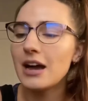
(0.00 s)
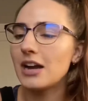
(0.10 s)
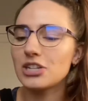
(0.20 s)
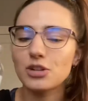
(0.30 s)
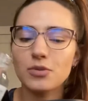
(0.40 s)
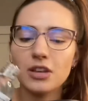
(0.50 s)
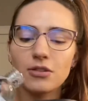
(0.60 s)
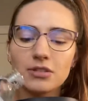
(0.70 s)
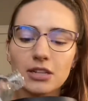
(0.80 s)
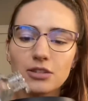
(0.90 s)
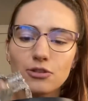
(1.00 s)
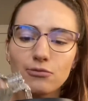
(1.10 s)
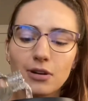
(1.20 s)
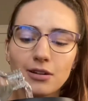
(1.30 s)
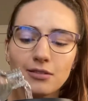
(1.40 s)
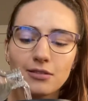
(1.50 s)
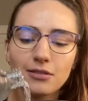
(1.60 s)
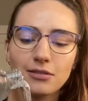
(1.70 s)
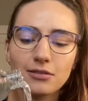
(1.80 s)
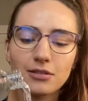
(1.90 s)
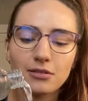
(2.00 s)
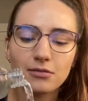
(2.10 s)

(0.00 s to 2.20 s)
I just don't want to use like too much. I don't know.